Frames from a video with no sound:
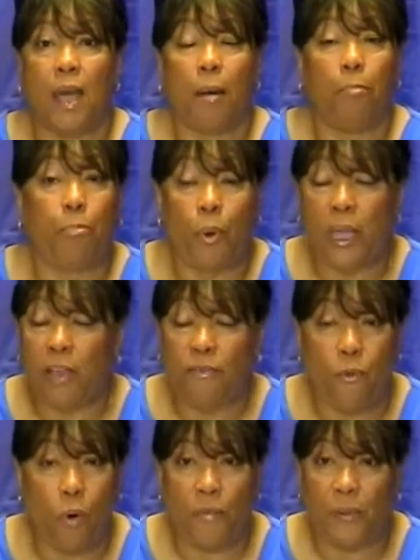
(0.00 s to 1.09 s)
bring
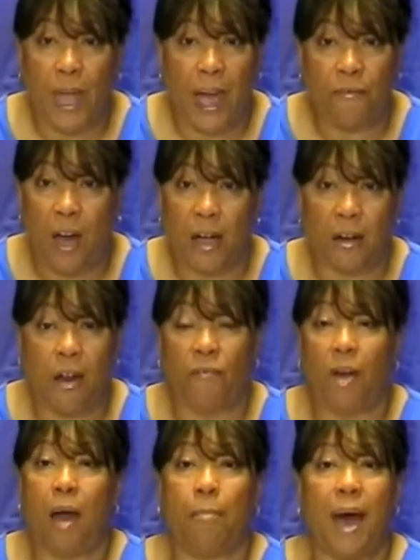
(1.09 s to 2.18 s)
forth life out of
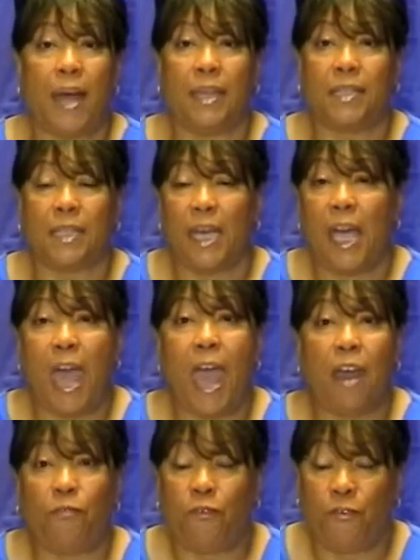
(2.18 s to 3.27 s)
our bodies,
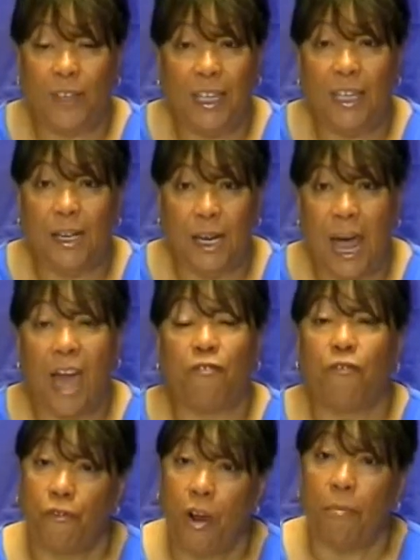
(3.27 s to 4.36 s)
and feed life
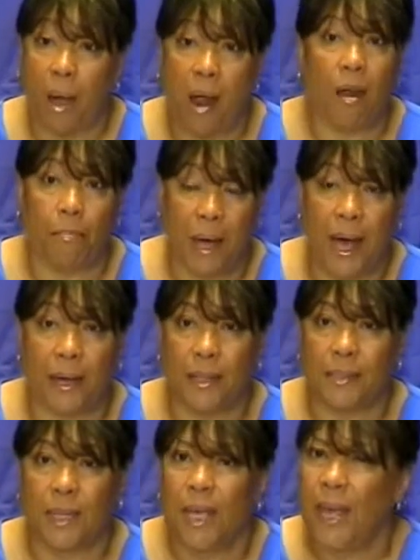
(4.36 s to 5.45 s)
from our
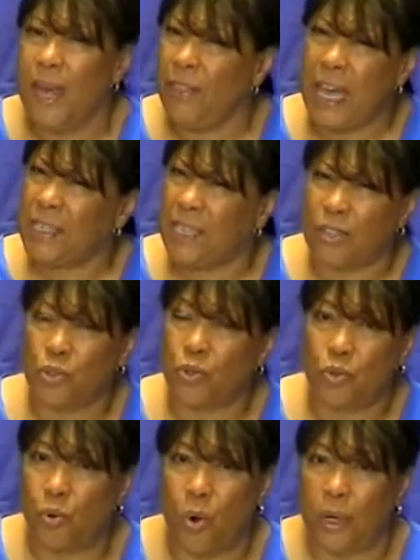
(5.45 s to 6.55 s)
bodies. And that's
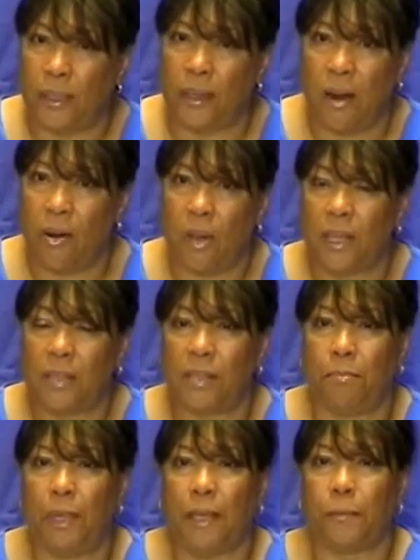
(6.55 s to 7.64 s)
extraordinary to
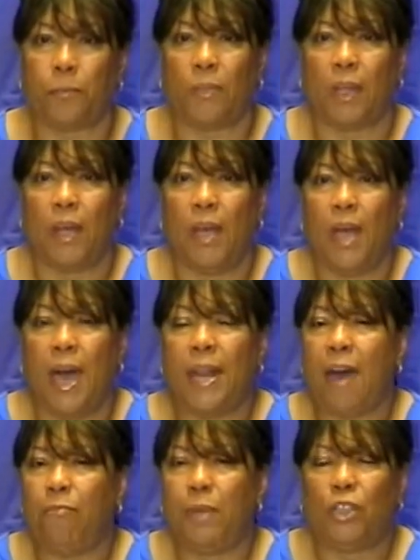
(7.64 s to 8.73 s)
me. And
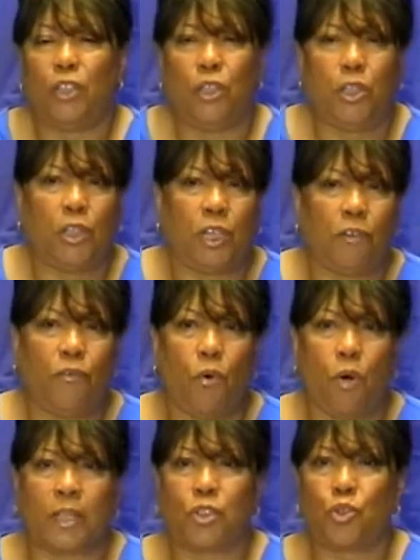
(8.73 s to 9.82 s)
I've been looking
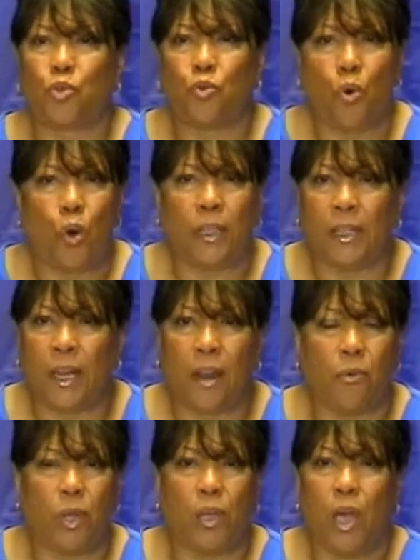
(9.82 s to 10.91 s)
for
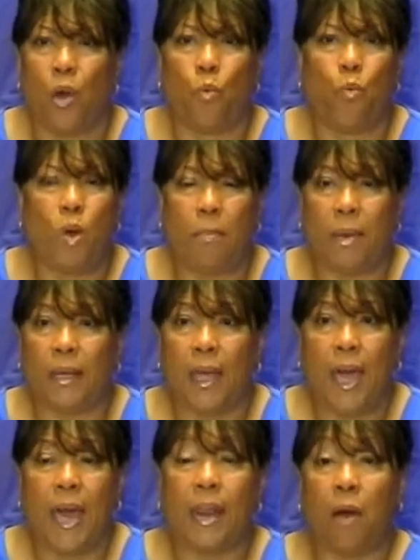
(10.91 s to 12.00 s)
extraordinary women.
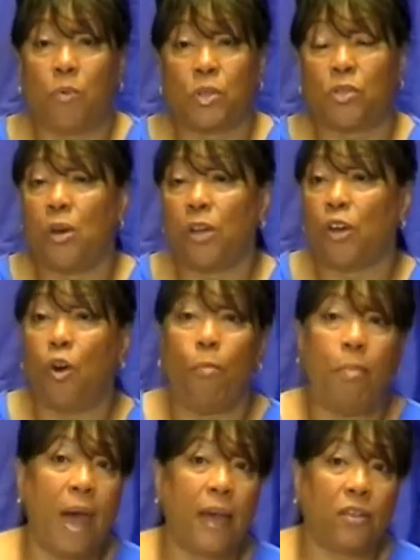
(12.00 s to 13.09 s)
And I was going to go
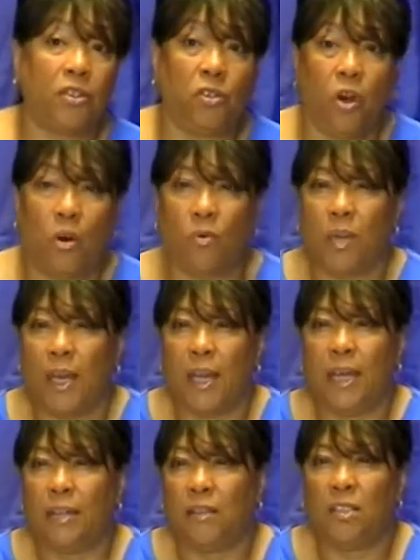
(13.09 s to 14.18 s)
back, you know,
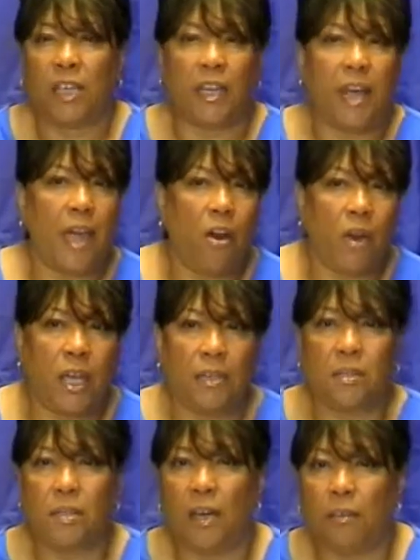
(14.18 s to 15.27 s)
and look at Harriet
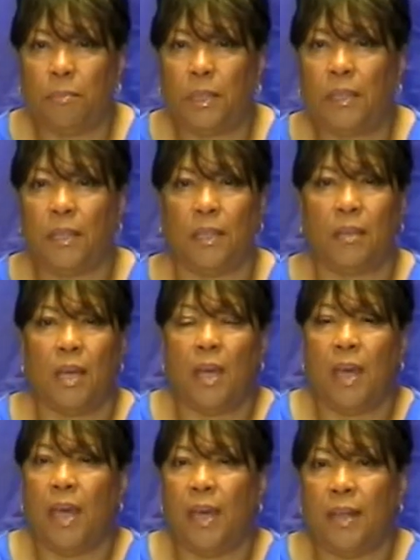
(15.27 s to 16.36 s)
Tubman
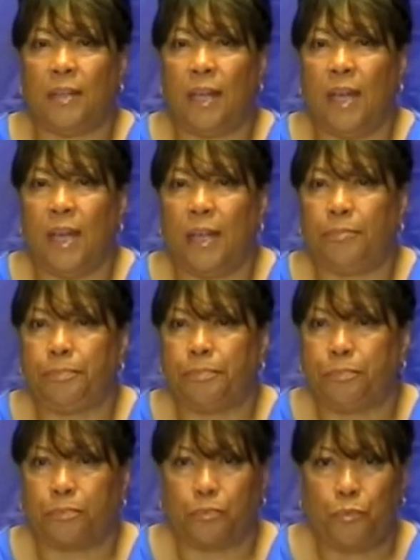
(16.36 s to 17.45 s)
and
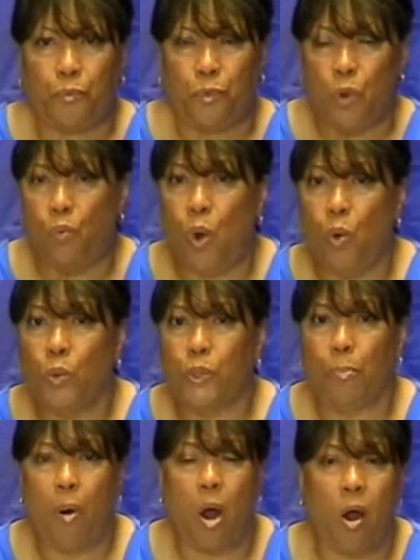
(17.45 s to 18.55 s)
Rosa
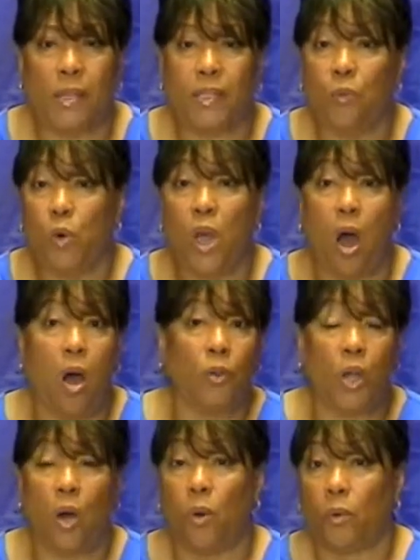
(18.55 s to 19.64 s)
Parks, and we all
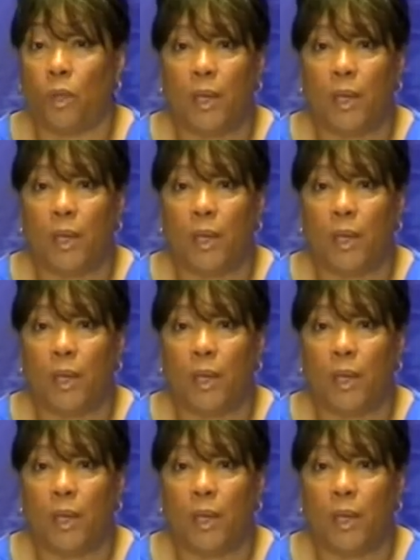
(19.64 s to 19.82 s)
know